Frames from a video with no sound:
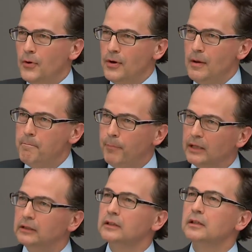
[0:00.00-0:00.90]

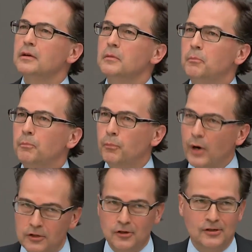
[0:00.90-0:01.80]
build
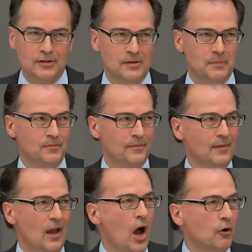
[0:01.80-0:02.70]
bridges
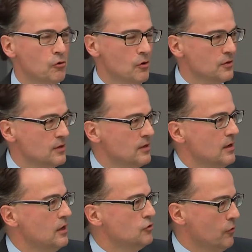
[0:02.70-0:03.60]
across
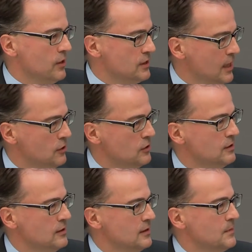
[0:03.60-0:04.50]

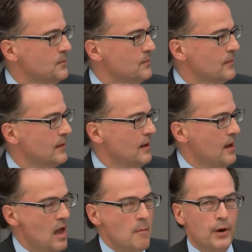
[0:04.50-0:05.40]
jurisdictions,
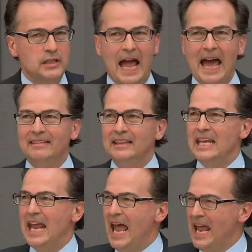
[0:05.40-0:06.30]
but at
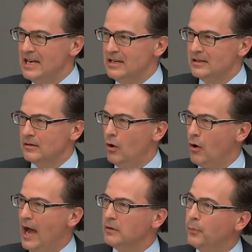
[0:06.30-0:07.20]
the end,
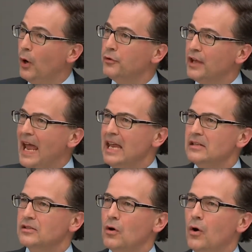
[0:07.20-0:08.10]
or at both
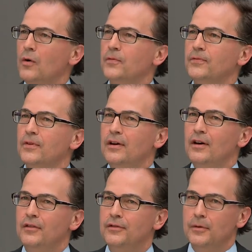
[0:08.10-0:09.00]
ends of
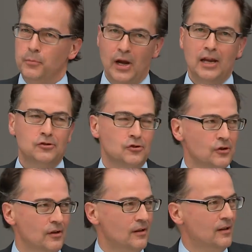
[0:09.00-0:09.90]
the bridge,
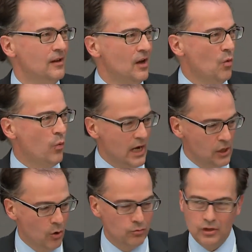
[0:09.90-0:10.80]
we
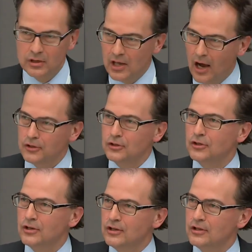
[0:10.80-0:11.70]
don't
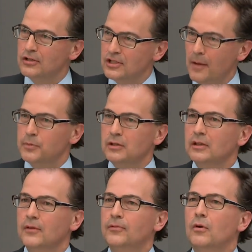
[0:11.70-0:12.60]
touch the
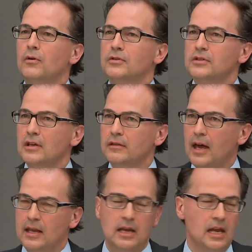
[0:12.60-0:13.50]
substantive laws
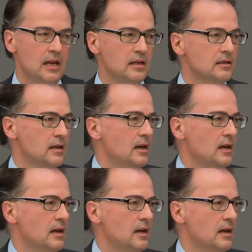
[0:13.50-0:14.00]
that is